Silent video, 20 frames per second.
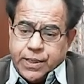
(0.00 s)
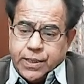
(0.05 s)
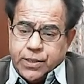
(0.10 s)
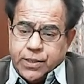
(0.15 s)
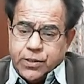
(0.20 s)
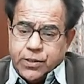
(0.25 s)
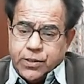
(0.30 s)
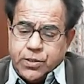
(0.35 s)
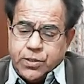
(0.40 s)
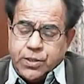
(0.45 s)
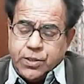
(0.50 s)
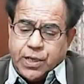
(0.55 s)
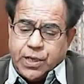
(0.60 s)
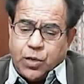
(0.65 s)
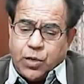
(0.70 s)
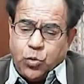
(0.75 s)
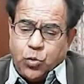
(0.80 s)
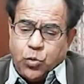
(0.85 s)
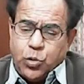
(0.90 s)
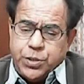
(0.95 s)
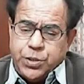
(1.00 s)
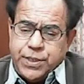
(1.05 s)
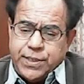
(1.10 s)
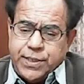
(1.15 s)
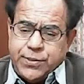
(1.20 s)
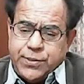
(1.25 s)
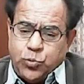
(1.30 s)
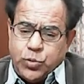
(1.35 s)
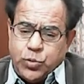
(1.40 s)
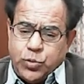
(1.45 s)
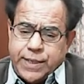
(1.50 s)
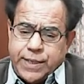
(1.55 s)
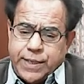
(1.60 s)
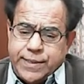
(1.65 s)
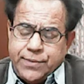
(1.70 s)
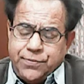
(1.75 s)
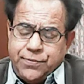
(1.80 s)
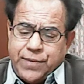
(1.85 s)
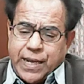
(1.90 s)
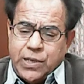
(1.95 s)
Now, dear students,
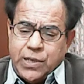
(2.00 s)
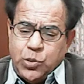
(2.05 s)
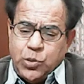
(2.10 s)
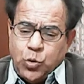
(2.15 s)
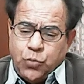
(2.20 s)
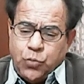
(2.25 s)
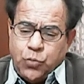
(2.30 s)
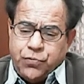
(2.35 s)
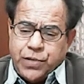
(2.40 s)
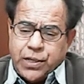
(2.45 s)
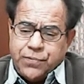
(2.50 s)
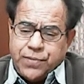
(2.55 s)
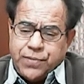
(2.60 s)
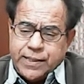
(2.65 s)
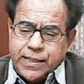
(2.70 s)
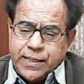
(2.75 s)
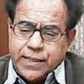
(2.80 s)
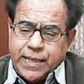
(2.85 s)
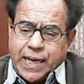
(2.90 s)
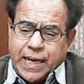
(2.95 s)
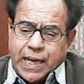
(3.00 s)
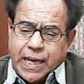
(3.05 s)
value of work function